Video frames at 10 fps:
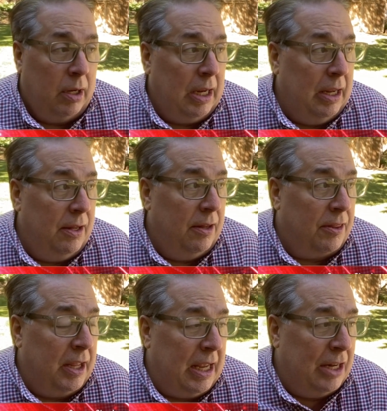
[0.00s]
in
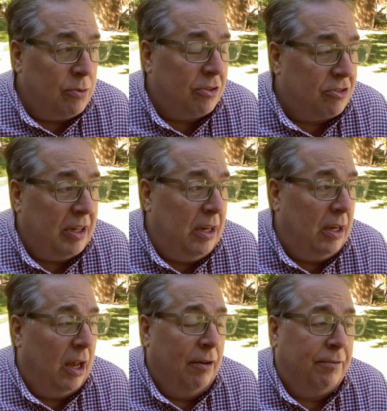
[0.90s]
the industry
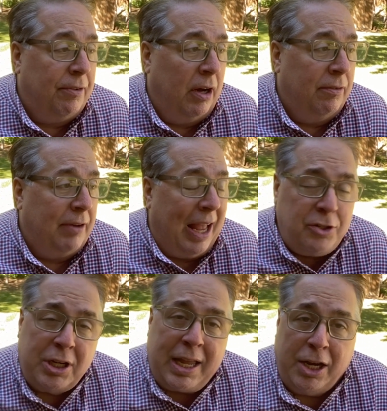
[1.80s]
of, of
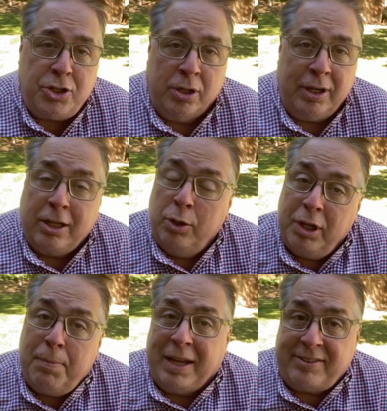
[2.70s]
education,
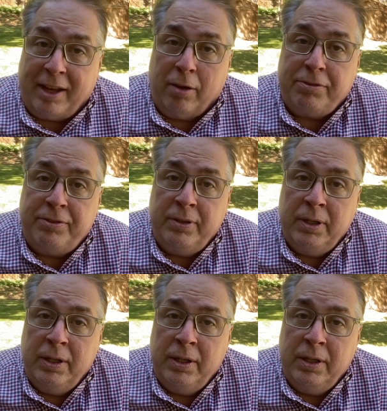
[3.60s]
including myself,